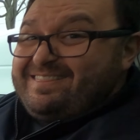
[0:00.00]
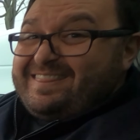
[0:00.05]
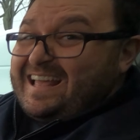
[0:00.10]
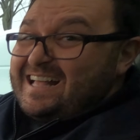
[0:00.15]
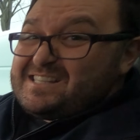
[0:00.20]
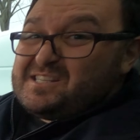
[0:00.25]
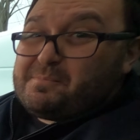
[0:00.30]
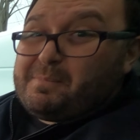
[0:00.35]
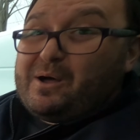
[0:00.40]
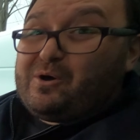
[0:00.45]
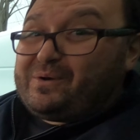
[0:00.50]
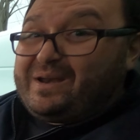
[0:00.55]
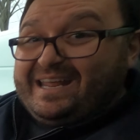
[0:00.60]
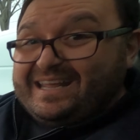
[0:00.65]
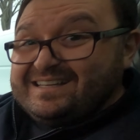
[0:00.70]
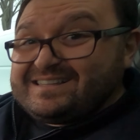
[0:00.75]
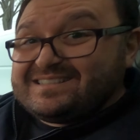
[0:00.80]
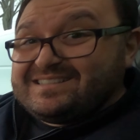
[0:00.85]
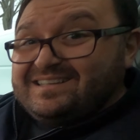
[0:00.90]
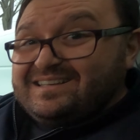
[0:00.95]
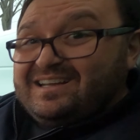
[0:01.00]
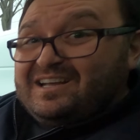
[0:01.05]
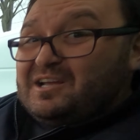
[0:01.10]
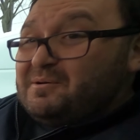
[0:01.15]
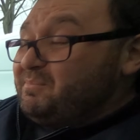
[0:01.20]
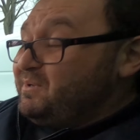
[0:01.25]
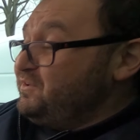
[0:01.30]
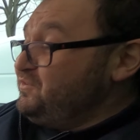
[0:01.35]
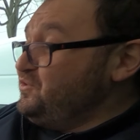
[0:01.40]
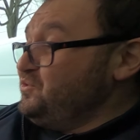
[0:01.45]
and that's about it.
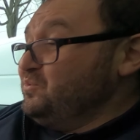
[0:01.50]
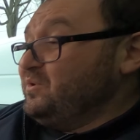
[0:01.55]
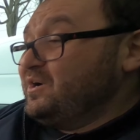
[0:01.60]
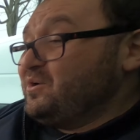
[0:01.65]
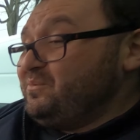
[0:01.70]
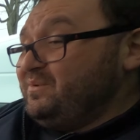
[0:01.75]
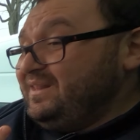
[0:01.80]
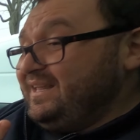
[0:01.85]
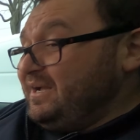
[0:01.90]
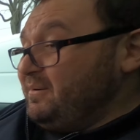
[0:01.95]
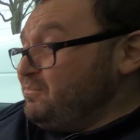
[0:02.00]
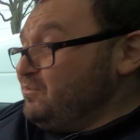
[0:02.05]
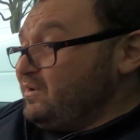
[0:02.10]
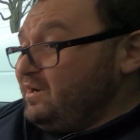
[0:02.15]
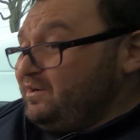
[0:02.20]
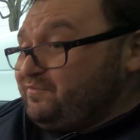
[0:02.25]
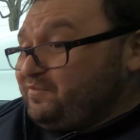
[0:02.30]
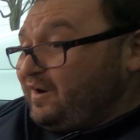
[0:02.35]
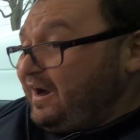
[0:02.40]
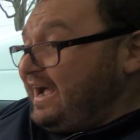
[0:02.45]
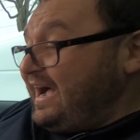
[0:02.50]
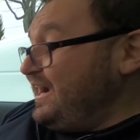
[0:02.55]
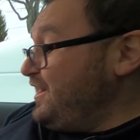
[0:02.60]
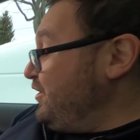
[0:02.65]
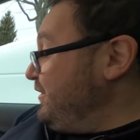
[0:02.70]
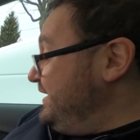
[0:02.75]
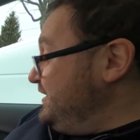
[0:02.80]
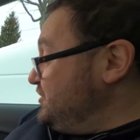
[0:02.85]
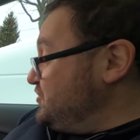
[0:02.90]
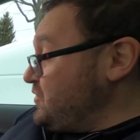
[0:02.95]
But if you want to really upgrade for
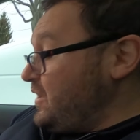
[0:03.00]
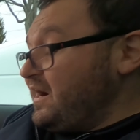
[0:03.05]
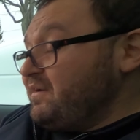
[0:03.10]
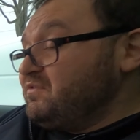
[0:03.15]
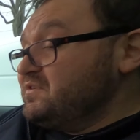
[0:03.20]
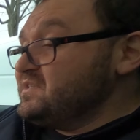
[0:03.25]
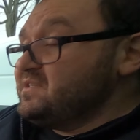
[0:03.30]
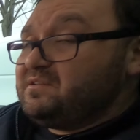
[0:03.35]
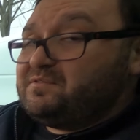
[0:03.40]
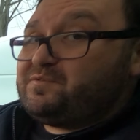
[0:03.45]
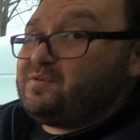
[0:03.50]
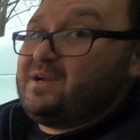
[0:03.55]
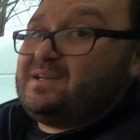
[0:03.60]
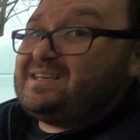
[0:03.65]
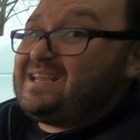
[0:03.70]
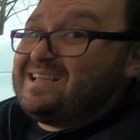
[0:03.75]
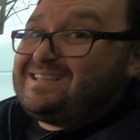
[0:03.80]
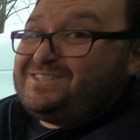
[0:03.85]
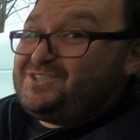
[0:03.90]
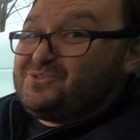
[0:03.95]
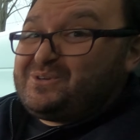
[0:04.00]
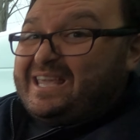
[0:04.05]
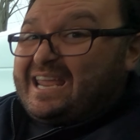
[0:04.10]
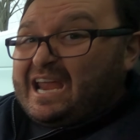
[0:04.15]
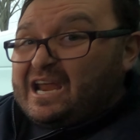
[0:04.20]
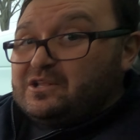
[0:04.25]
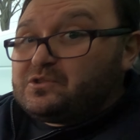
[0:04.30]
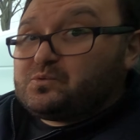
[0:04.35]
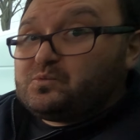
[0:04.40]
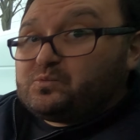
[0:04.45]
higher end drivers in the front, you
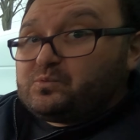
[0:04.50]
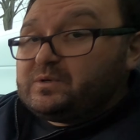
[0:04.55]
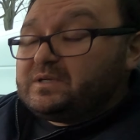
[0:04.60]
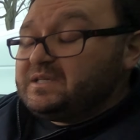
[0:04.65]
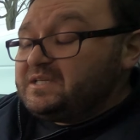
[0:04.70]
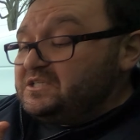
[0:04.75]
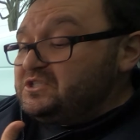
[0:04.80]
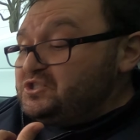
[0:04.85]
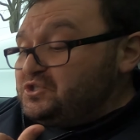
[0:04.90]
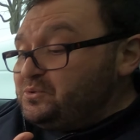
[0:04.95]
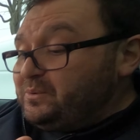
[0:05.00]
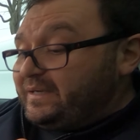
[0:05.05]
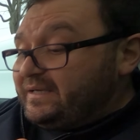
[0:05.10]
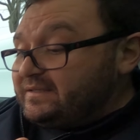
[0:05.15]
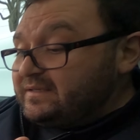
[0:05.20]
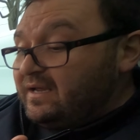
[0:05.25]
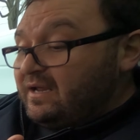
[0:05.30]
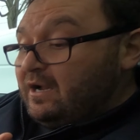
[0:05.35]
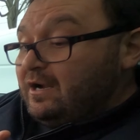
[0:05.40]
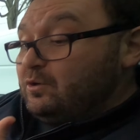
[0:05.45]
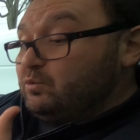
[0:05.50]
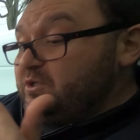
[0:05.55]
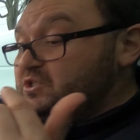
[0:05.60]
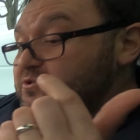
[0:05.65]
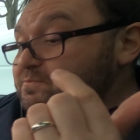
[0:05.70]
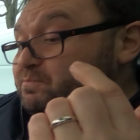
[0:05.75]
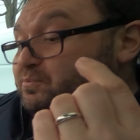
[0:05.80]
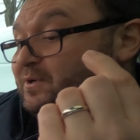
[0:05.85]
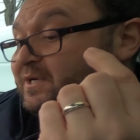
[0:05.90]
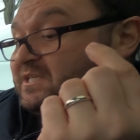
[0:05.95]
can't really do it.
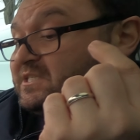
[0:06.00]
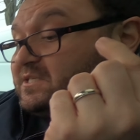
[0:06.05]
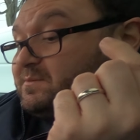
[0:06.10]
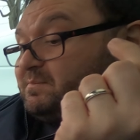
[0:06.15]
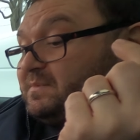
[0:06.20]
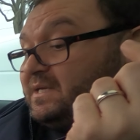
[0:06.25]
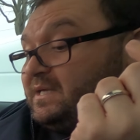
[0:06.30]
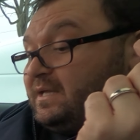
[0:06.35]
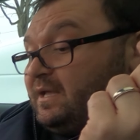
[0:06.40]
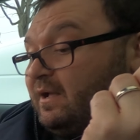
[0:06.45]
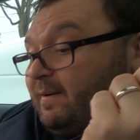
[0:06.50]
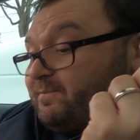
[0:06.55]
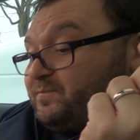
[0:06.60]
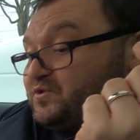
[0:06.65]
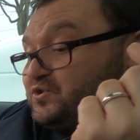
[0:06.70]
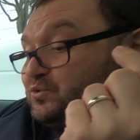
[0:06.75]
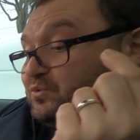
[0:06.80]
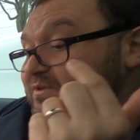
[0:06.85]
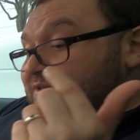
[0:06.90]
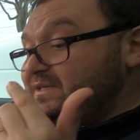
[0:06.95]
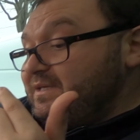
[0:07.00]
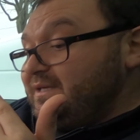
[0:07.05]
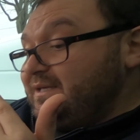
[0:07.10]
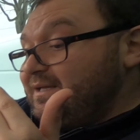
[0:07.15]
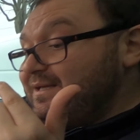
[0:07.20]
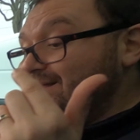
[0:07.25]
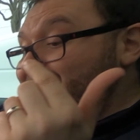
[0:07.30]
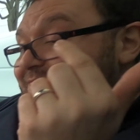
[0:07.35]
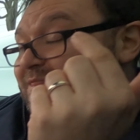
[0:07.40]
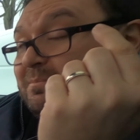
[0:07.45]
Which brings me to
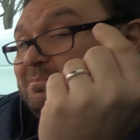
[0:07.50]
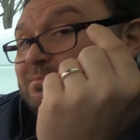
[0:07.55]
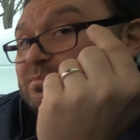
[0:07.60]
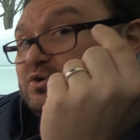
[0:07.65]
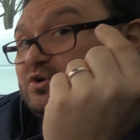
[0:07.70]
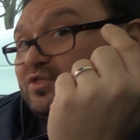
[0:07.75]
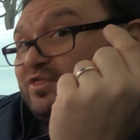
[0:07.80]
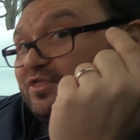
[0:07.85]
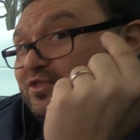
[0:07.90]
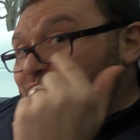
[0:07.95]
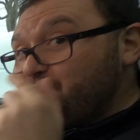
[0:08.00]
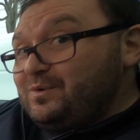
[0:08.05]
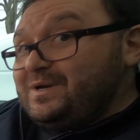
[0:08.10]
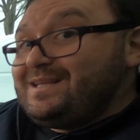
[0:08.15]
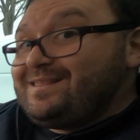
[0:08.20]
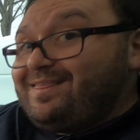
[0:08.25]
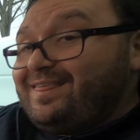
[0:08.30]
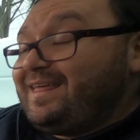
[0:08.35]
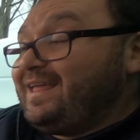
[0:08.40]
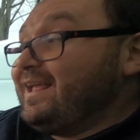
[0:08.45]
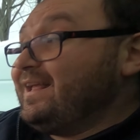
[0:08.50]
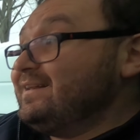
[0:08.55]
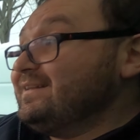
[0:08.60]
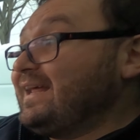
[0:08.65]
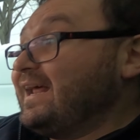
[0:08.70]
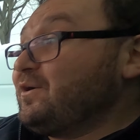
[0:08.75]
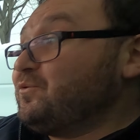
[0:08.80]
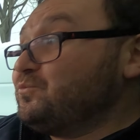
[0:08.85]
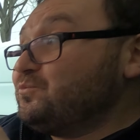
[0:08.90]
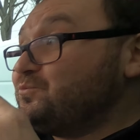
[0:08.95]
the number 3 thing
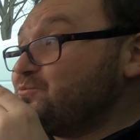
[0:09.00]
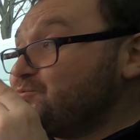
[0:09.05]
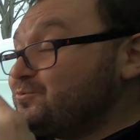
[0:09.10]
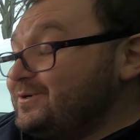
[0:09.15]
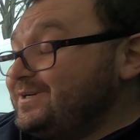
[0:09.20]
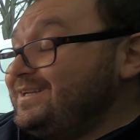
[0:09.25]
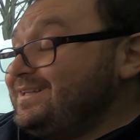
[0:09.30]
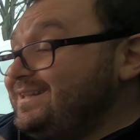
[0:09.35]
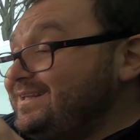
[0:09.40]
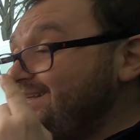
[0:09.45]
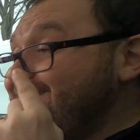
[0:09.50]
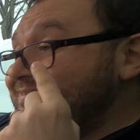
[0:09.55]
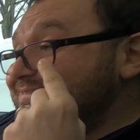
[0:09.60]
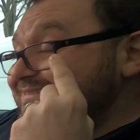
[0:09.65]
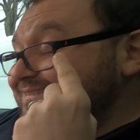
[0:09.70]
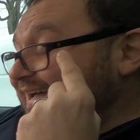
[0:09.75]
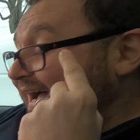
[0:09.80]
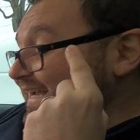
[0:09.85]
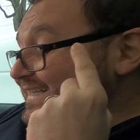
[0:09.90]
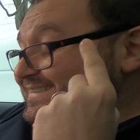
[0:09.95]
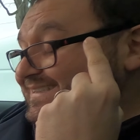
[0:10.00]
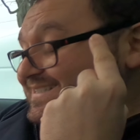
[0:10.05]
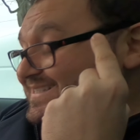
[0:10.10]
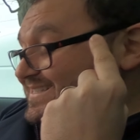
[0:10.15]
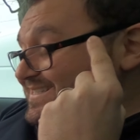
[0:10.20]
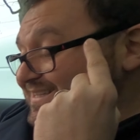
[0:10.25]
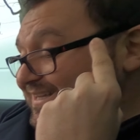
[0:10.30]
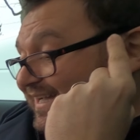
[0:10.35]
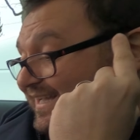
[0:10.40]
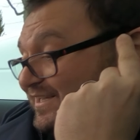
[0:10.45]
that really I
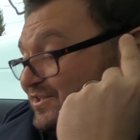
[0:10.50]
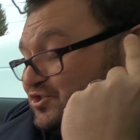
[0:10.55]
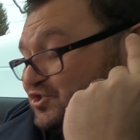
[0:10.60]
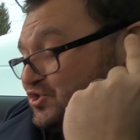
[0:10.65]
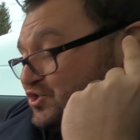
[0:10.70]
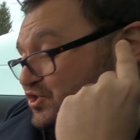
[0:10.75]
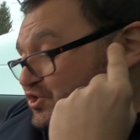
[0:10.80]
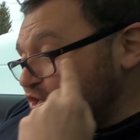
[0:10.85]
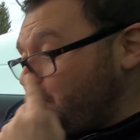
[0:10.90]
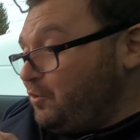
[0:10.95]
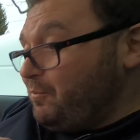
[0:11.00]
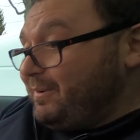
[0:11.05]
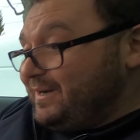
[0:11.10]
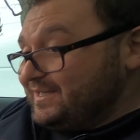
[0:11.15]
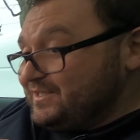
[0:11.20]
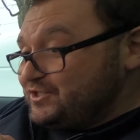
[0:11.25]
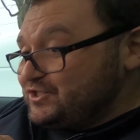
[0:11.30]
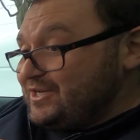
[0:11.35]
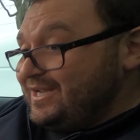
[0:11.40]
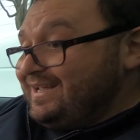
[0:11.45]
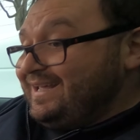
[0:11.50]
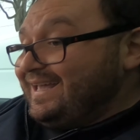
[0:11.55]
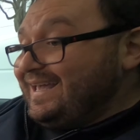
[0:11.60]
dislike so much,